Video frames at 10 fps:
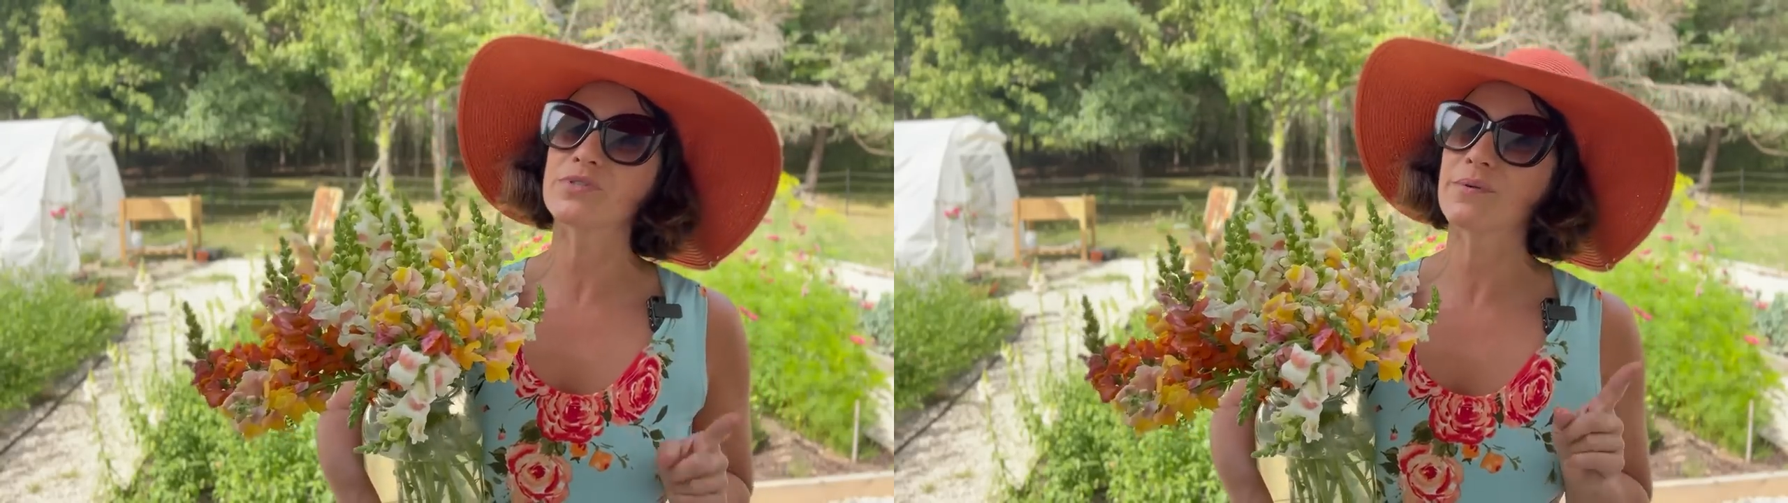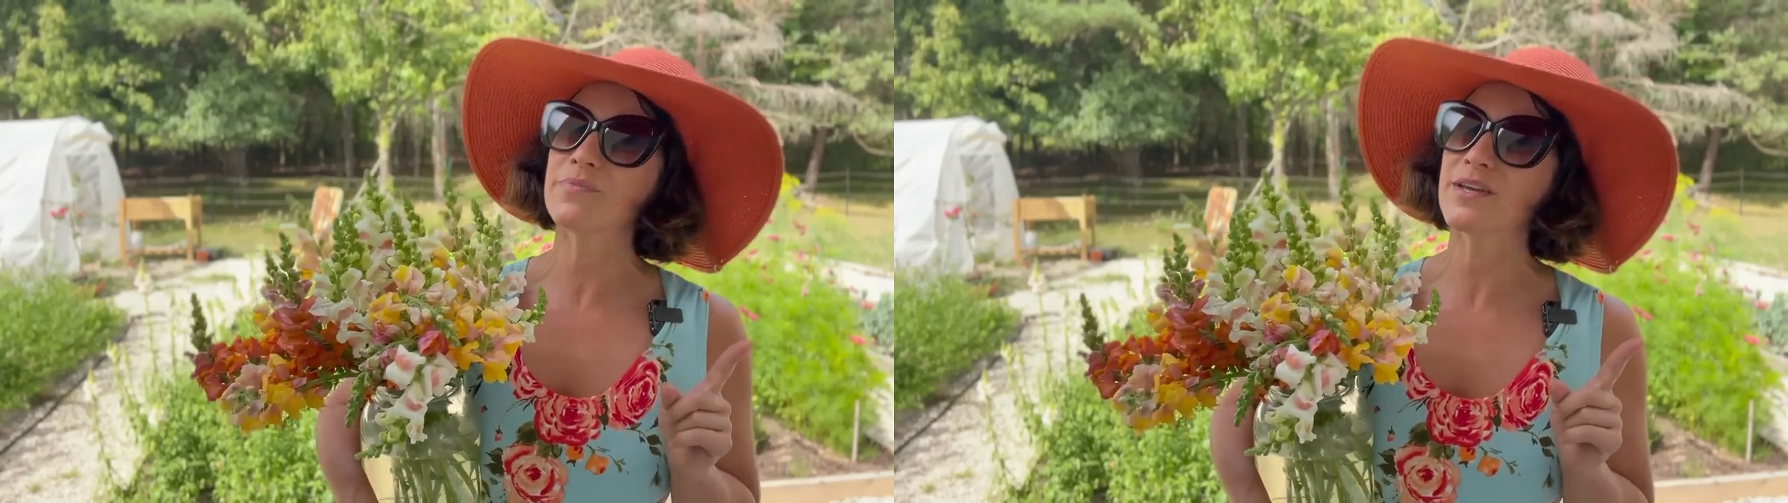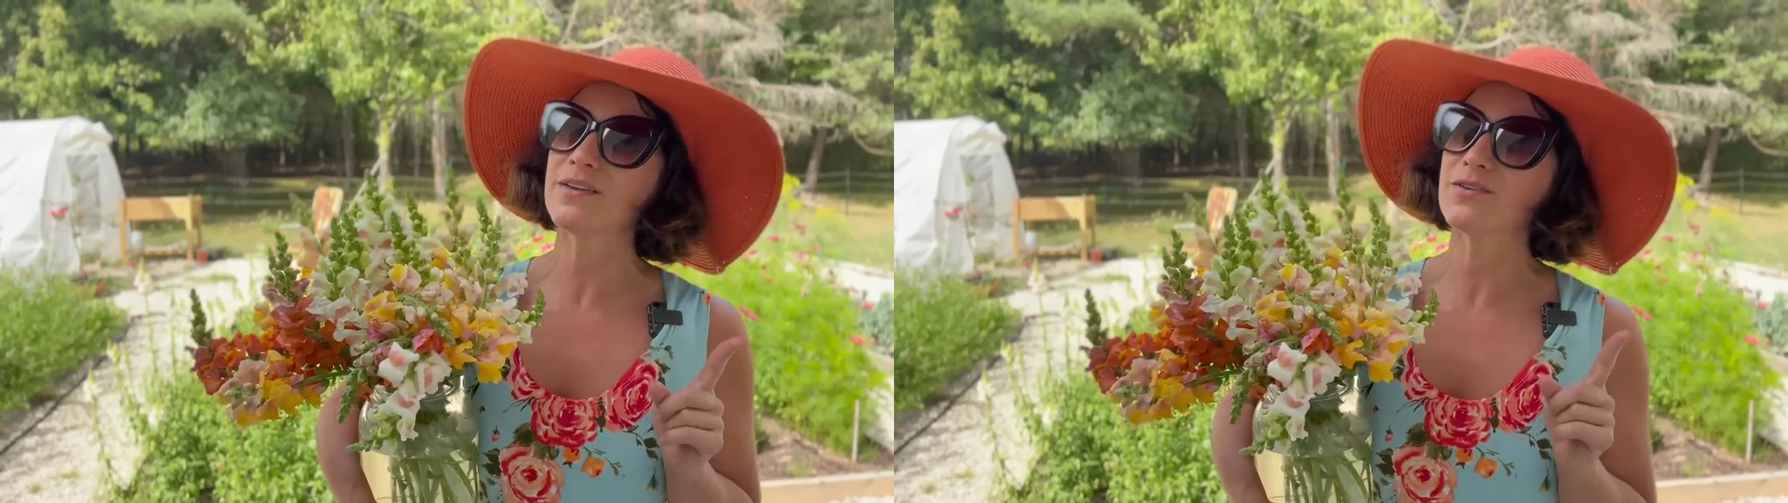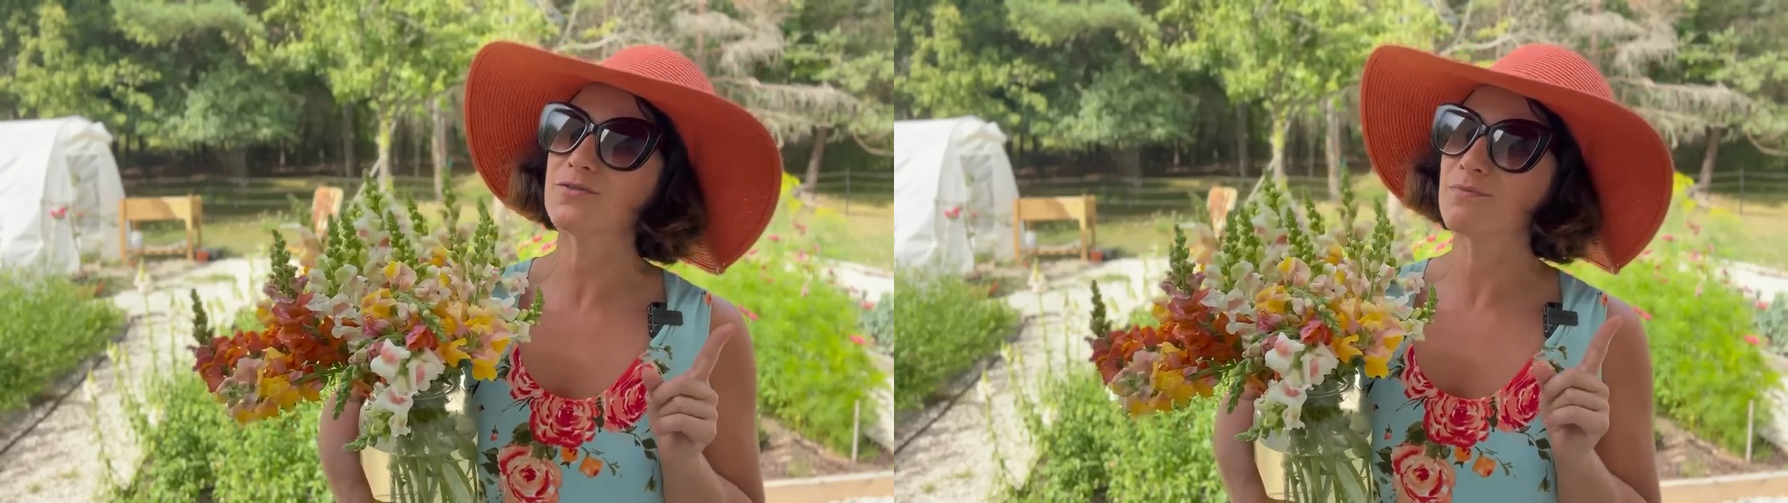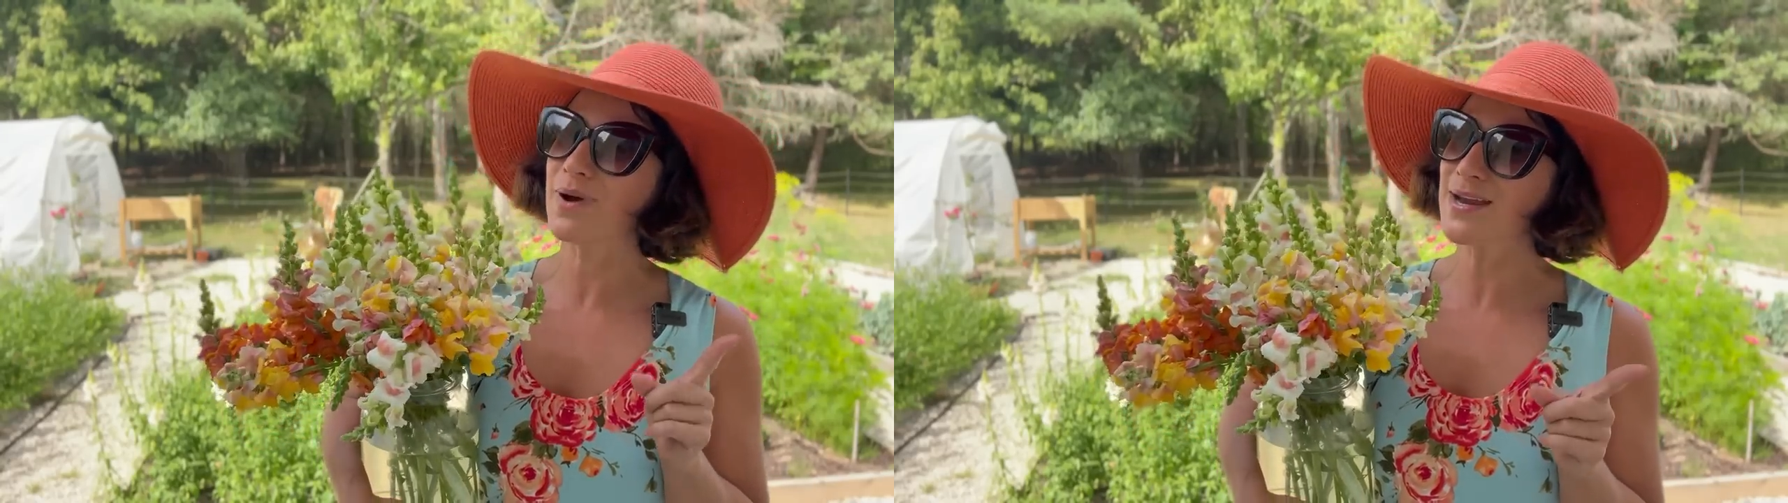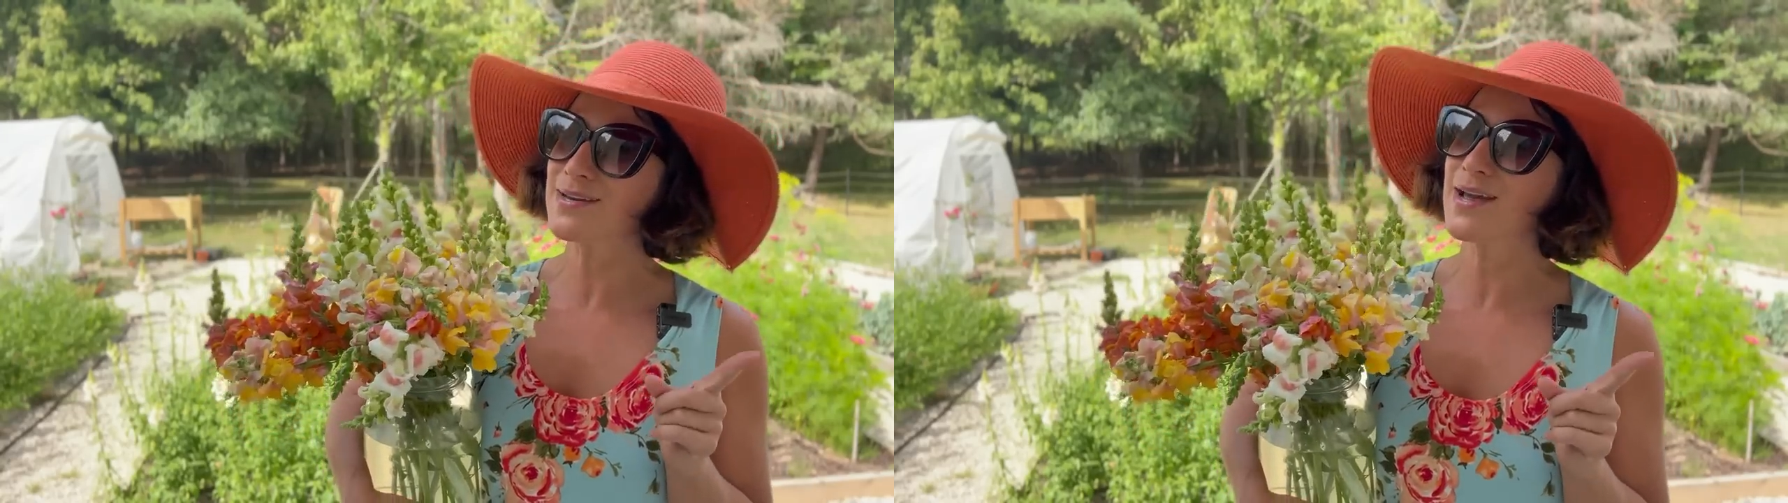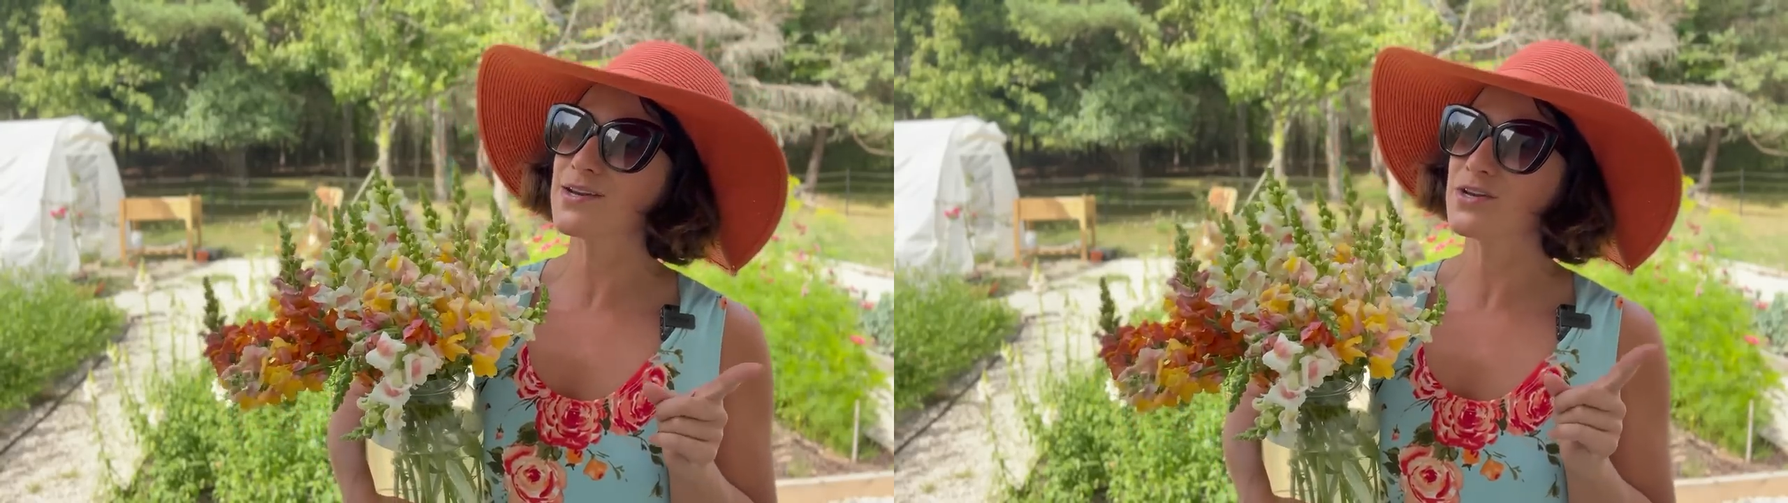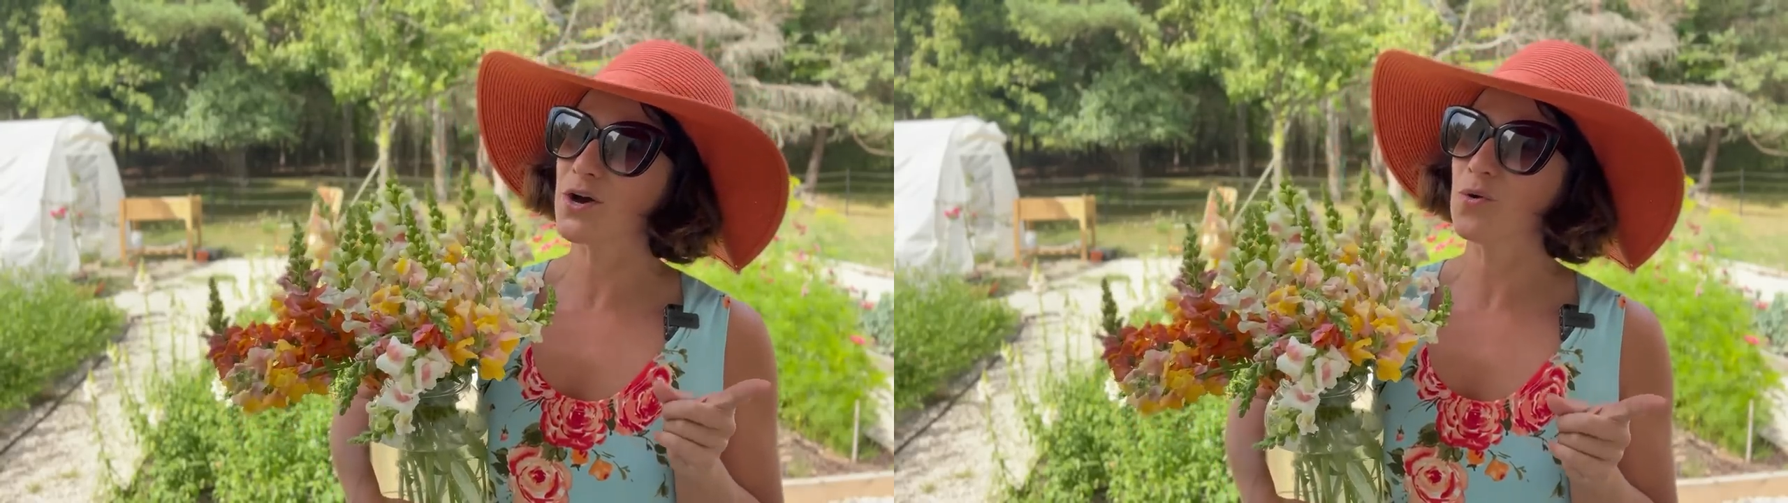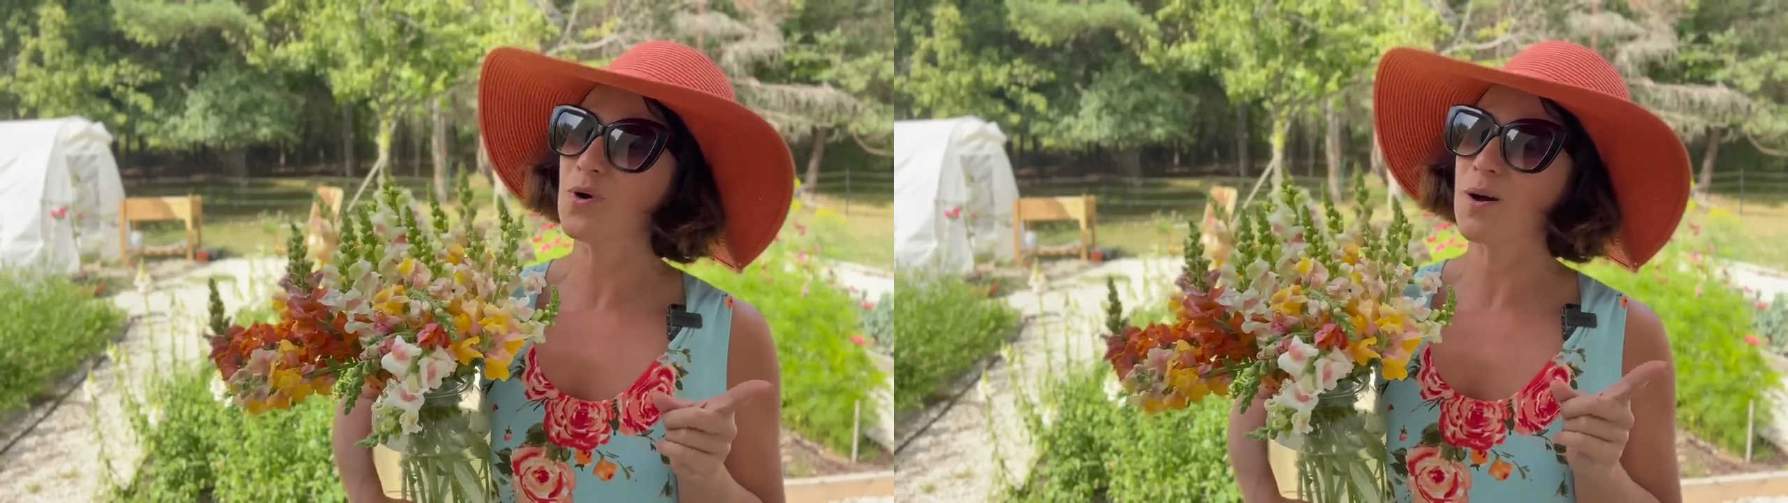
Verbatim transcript: something you might not know